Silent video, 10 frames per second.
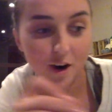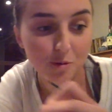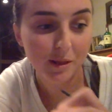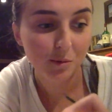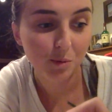it'll
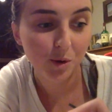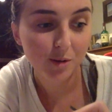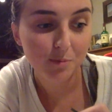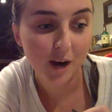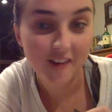be the
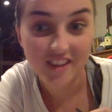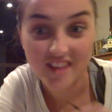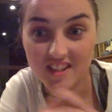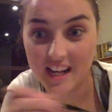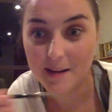worst brow I've
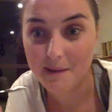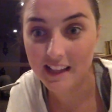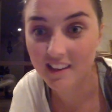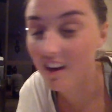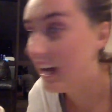ever done in my
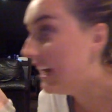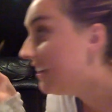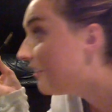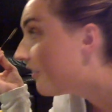life.